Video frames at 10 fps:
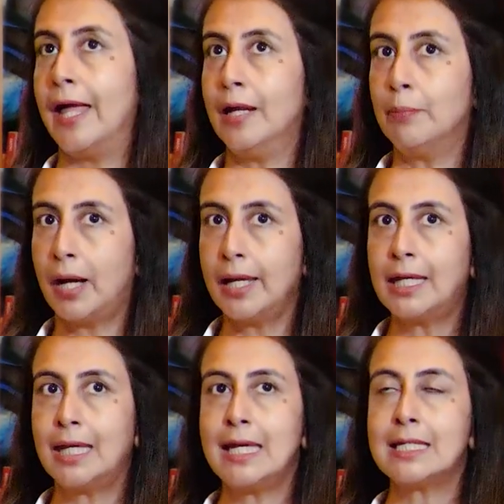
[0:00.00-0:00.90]
In my
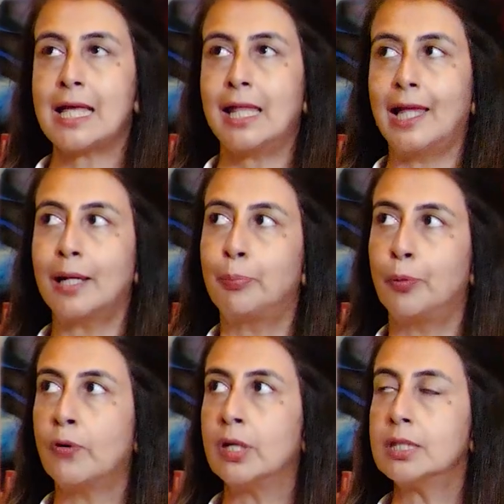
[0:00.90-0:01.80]
case, at that
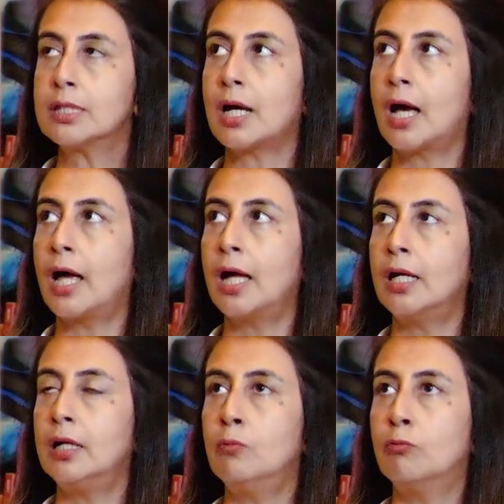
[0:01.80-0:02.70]
point,
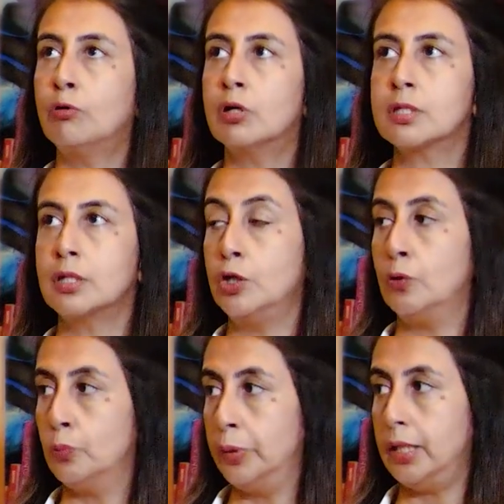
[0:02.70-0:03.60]
I was a
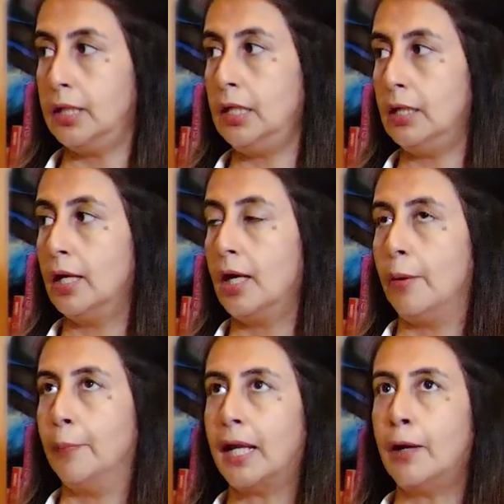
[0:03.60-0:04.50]
newbie,
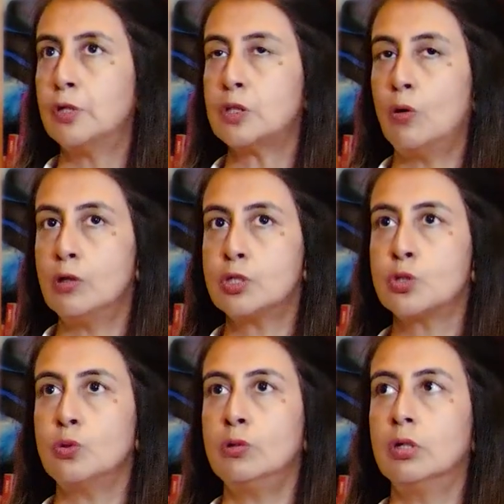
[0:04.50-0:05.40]
but I was
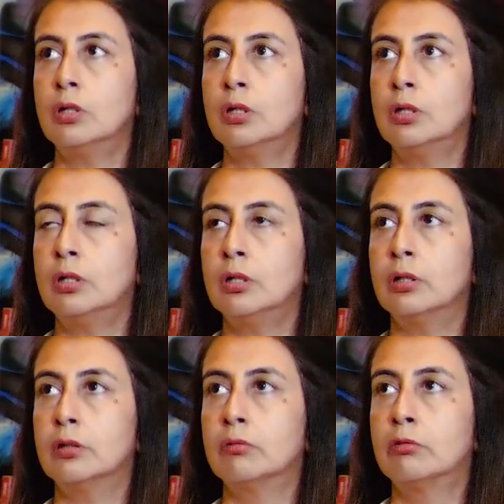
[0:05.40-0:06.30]
also a
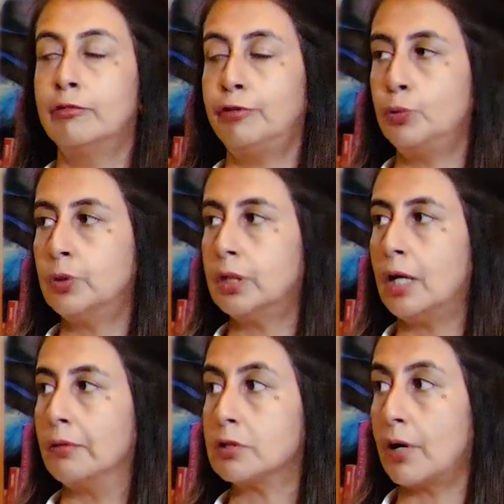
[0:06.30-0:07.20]
reviewer.
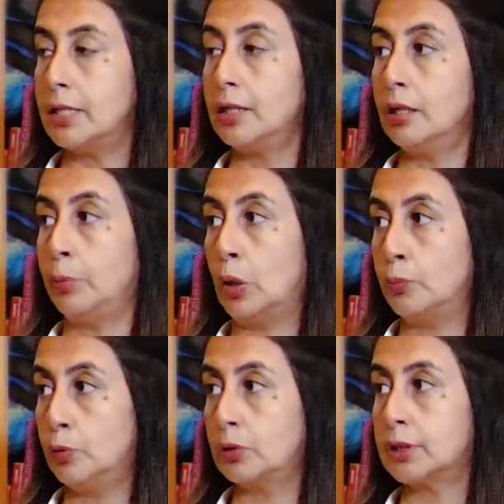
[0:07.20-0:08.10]
I was writing
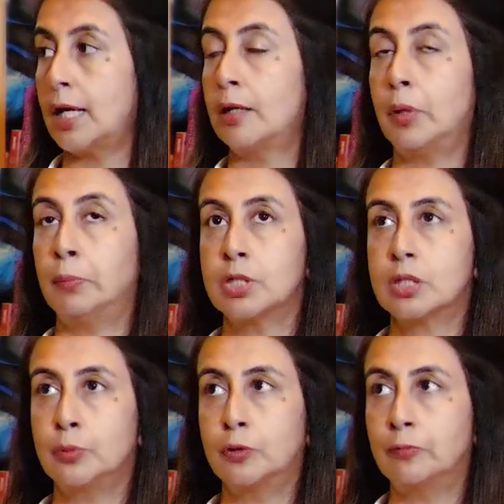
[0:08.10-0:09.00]
about books. I had
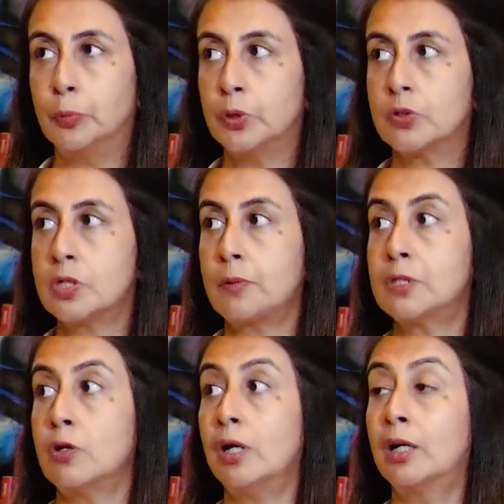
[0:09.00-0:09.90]
published a book of poetry, so I
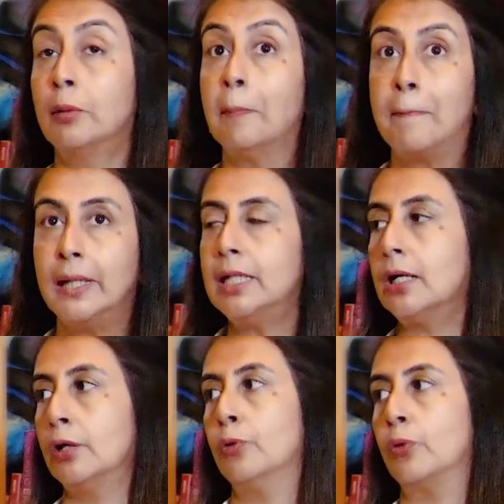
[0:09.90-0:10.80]
was not a complete
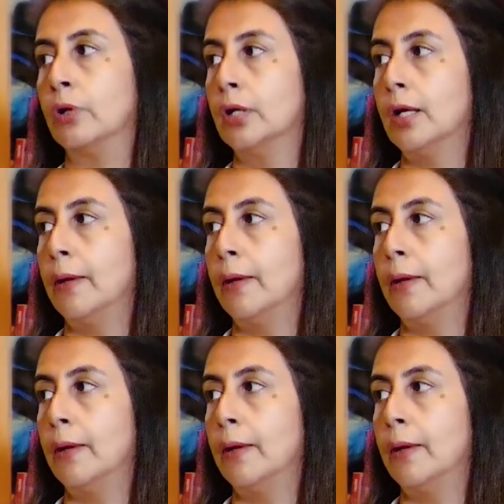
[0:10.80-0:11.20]
unknown.